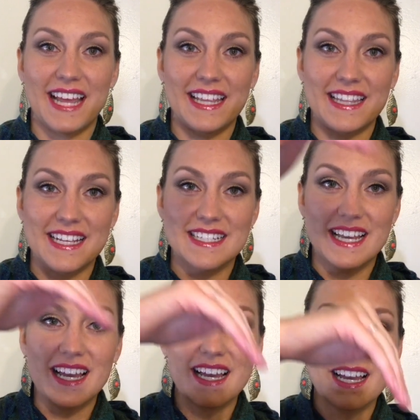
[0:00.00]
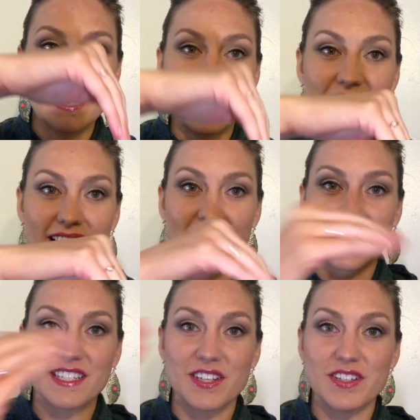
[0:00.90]
like this
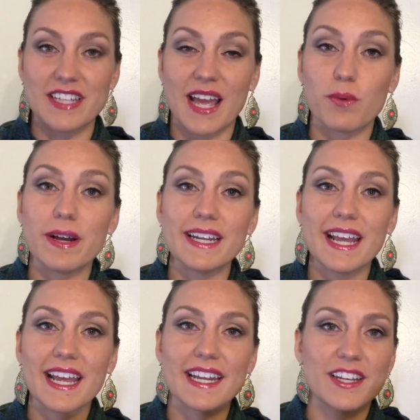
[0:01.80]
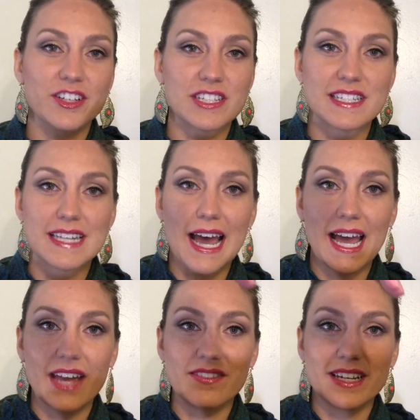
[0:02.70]
again so you take one hand and you just
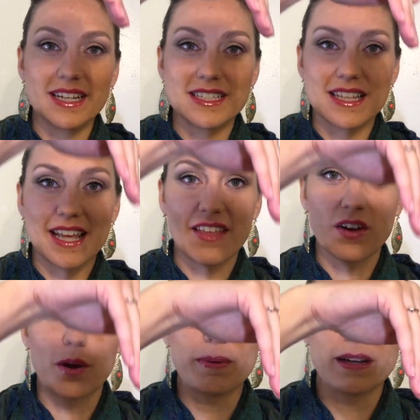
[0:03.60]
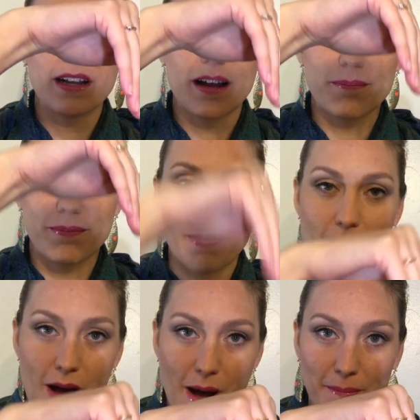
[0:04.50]
dive it into the other open
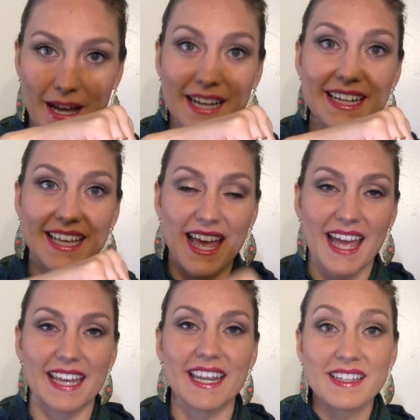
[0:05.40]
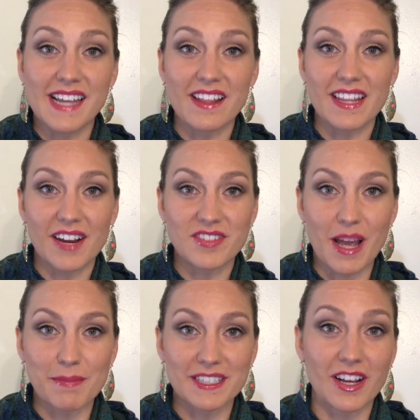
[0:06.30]
palm again. Now that I've
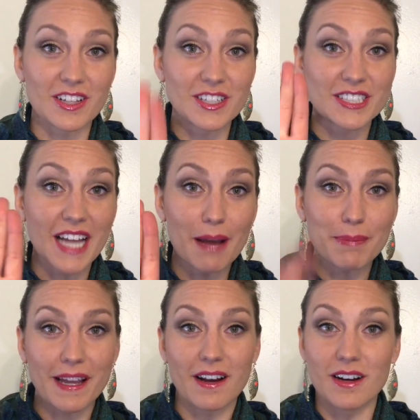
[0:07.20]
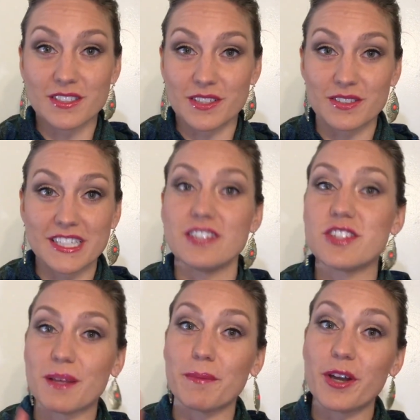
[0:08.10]
taught my toddler stop, I also
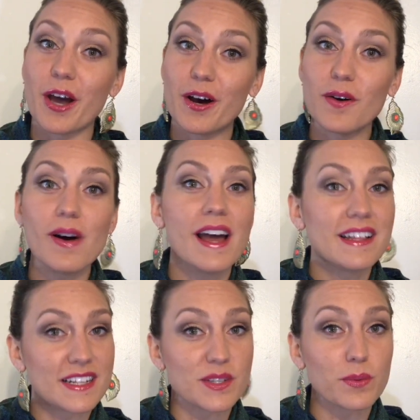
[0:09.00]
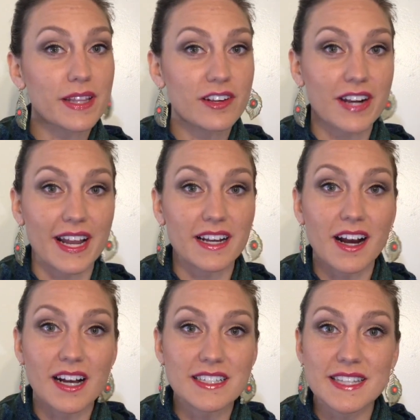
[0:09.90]
teach them go. That's a really great
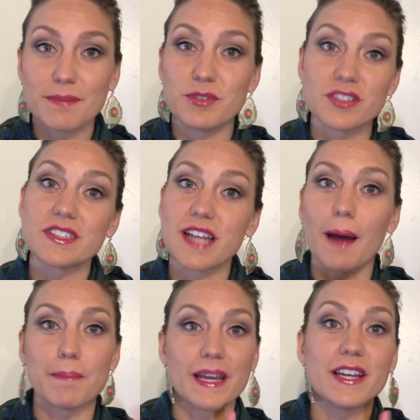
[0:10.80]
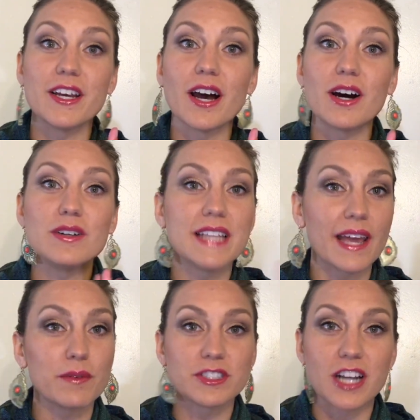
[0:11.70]
concept, just stop and go,
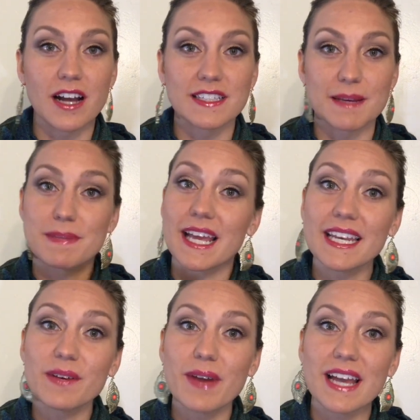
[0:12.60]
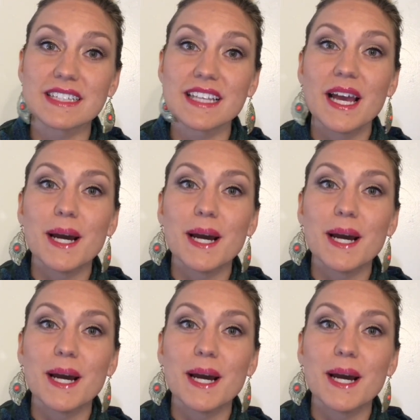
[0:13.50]
language concept anyways,